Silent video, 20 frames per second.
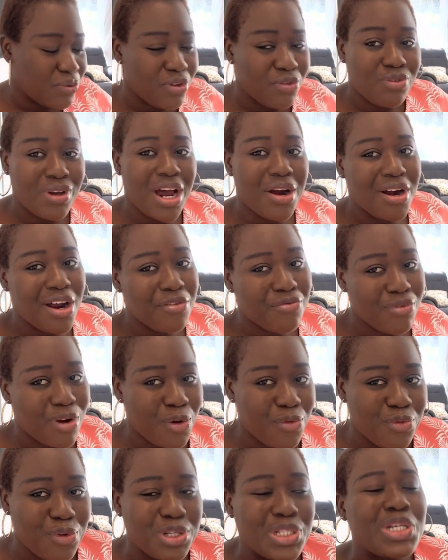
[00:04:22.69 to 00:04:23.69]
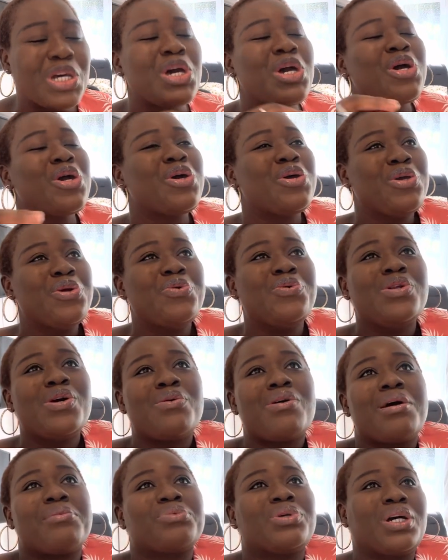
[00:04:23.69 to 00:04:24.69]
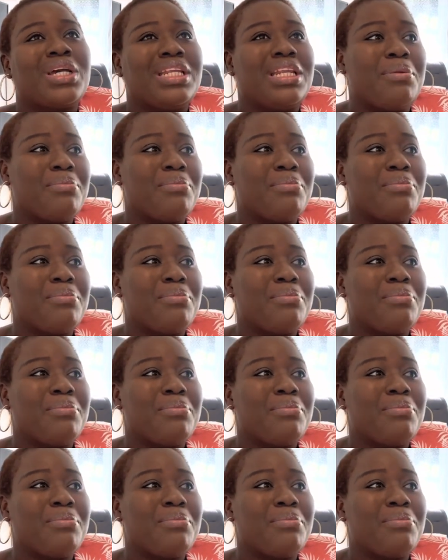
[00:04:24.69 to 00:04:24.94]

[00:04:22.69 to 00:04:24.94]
If you're around Frankfurt, you know what I'm talking